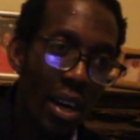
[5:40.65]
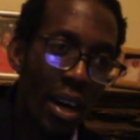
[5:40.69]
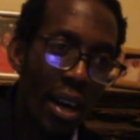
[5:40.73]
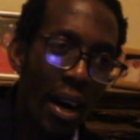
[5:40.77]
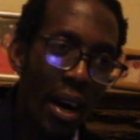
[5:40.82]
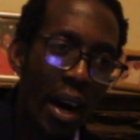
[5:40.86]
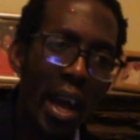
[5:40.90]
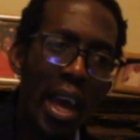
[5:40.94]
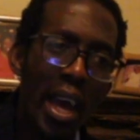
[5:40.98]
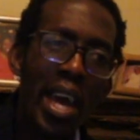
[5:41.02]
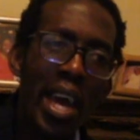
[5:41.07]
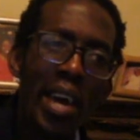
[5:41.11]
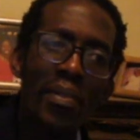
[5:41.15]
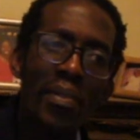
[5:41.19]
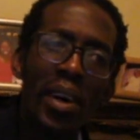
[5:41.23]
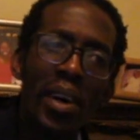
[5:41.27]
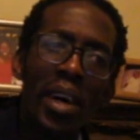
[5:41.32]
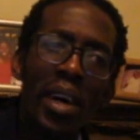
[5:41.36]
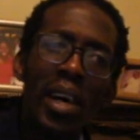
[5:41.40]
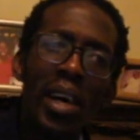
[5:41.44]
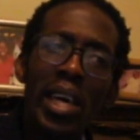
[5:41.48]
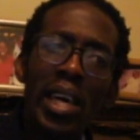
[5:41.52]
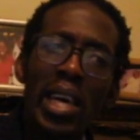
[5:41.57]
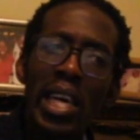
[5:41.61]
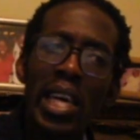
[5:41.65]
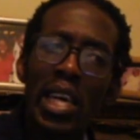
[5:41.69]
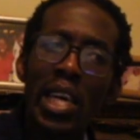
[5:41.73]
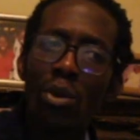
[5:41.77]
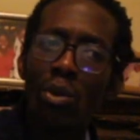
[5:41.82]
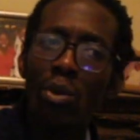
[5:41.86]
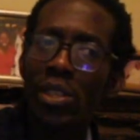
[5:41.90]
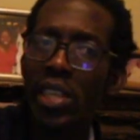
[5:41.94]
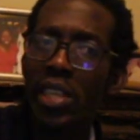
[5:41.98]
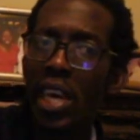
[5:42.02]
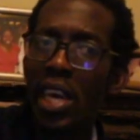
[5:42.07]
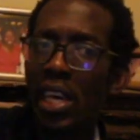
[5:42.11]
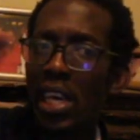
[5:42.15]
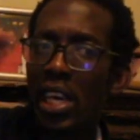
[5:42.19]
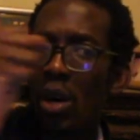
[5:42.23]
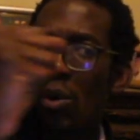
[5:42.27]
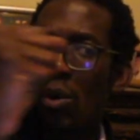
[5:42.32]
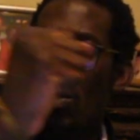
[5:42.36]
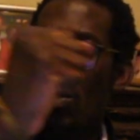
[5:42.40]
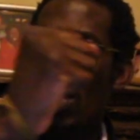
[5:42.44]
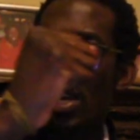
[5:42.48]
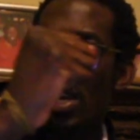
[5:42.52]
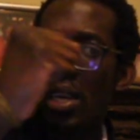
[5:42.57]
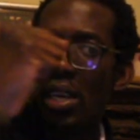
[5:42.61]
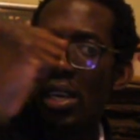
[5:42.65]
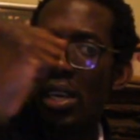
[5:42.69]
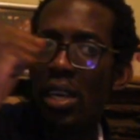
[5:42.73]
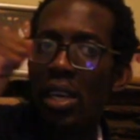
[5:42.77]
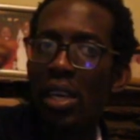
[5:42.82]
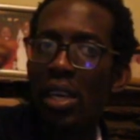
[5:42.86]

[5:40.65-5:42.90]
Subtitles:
However, it will take away